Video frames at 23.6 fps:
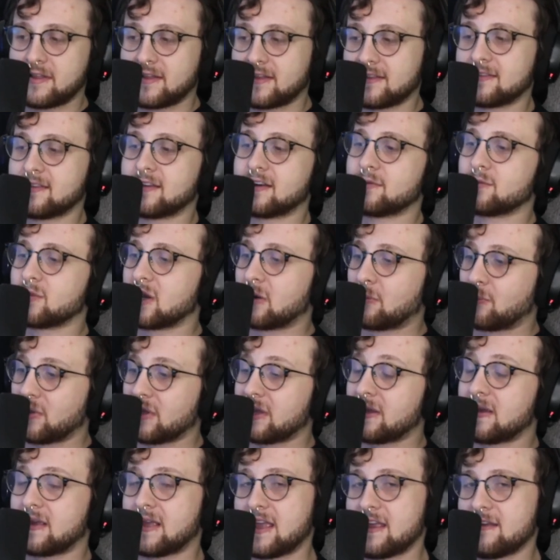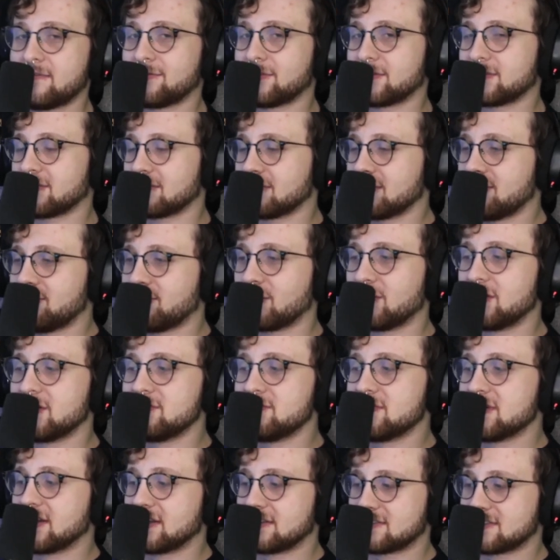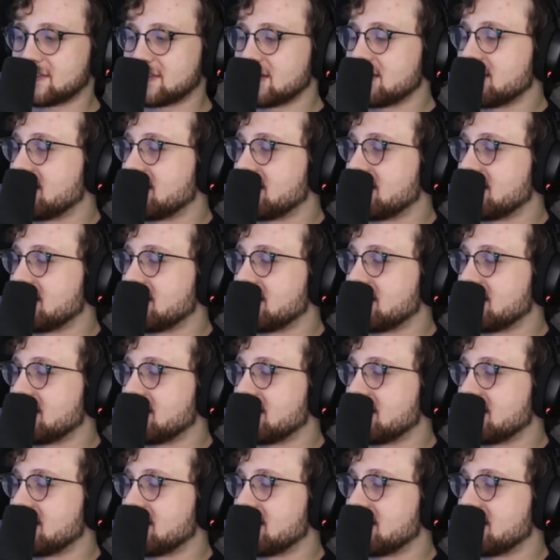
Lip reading: And then I'm gonna play a game for 30, 40 minutes,